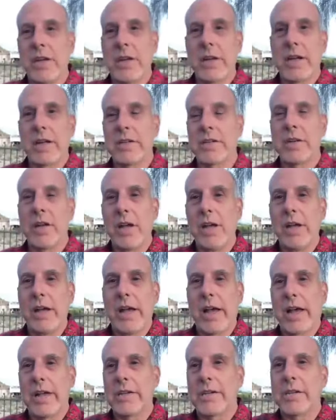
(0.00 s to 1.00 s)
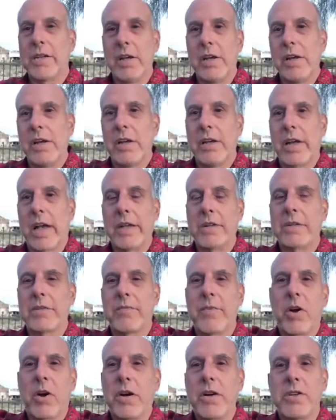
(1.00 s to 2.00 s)
as as as
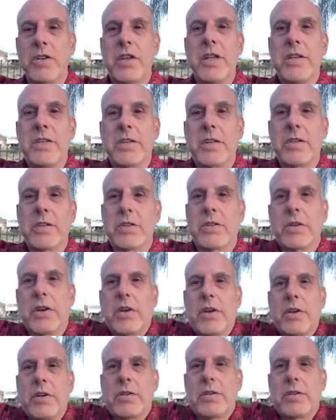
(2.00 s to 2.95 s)
far as she's concerned.